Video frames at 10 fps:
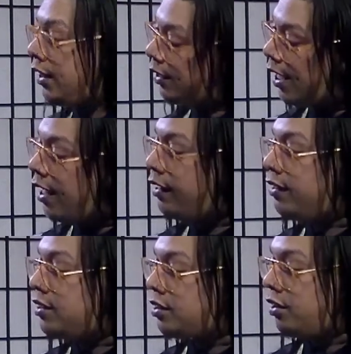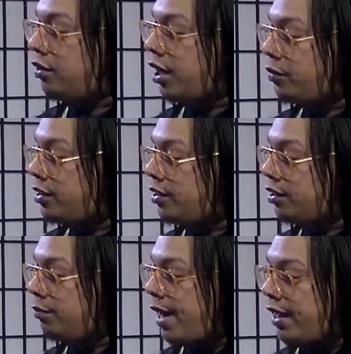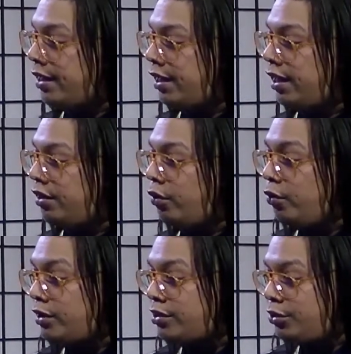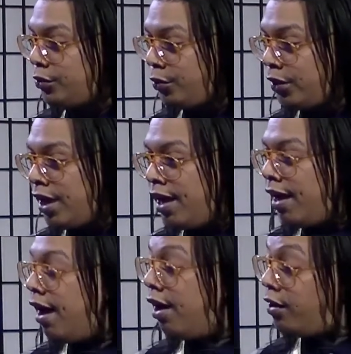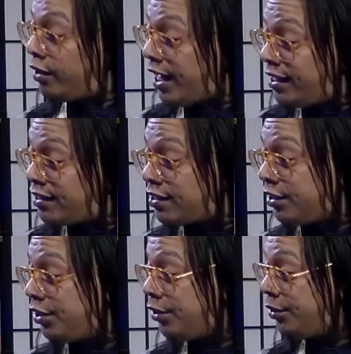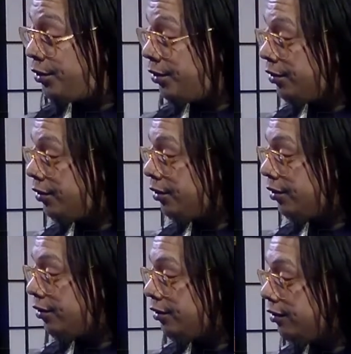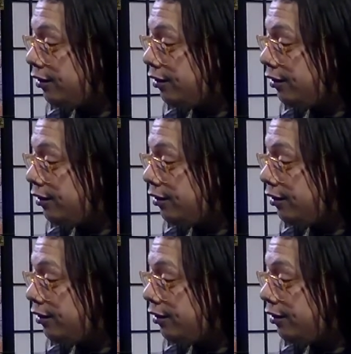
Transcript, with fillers: Yes. Okay, we see the little bag again. Oh, it's two. Oh, that is cute.